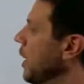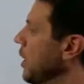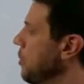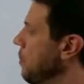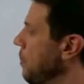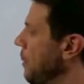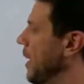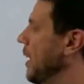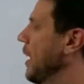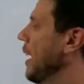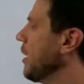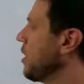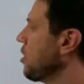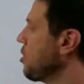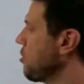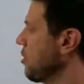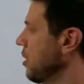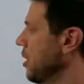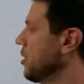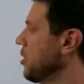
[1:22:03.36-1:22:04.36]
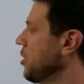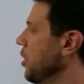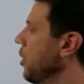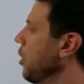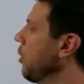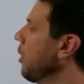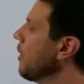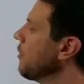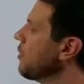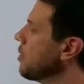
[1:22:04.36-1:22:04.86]
and you paid extra, so you
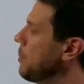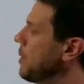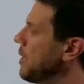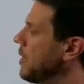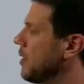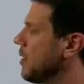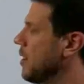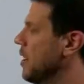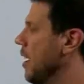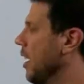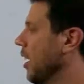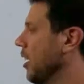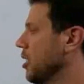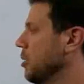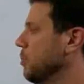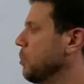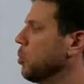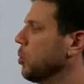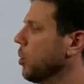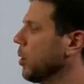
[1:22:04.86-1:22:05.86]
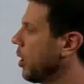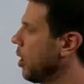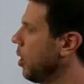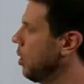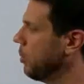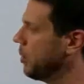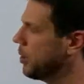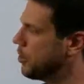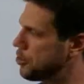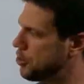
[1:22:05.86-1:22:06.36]
don't have to meet a deductible or
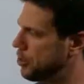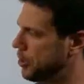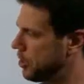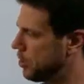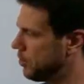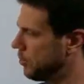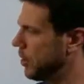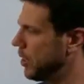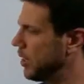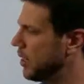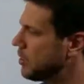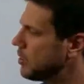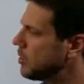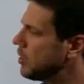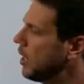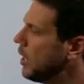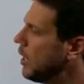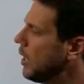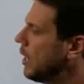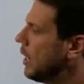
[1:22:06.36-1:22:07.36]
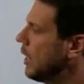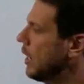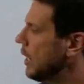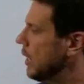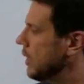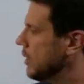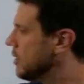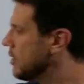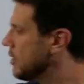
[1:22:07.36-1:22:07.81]
co-insurance for this. And